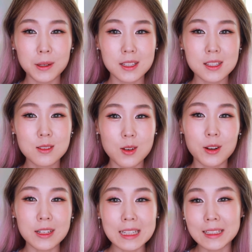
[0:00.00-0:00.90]
but it's
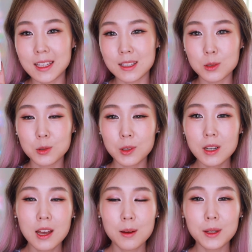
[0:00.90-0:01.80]
not nearly as good,
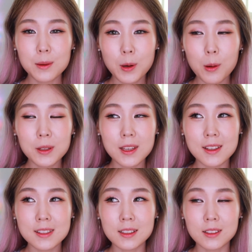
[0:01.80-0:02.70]
but it probably
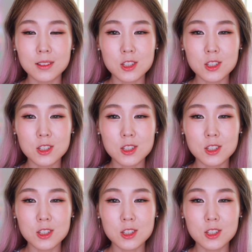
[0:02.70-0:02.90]
is a little